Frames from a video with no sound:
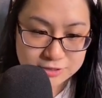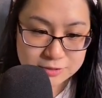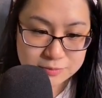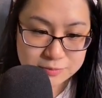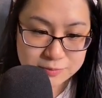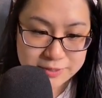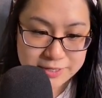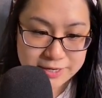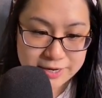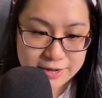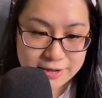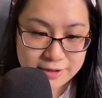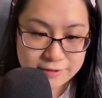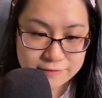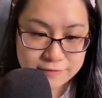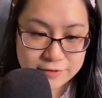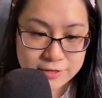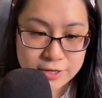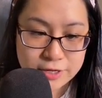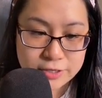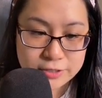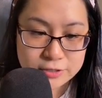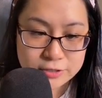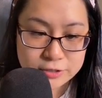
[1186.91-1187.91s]
we have
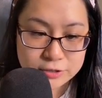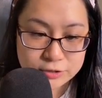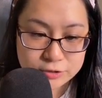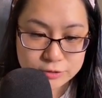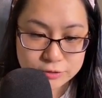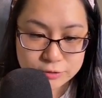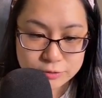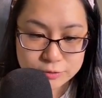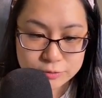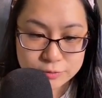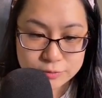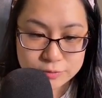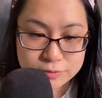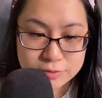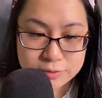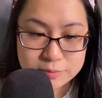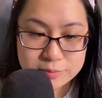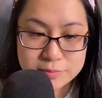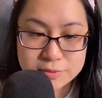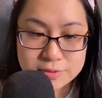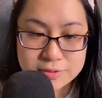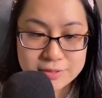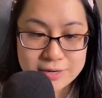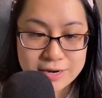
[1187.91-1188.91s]
two
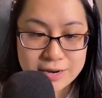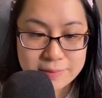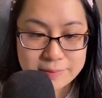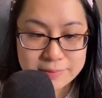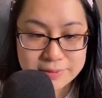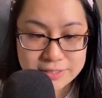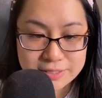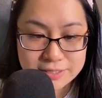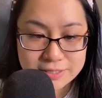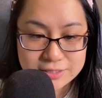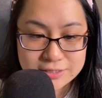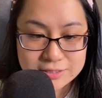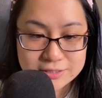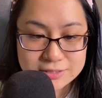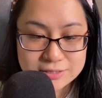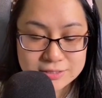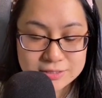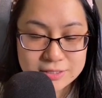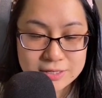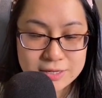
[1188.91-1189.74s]
parabolas,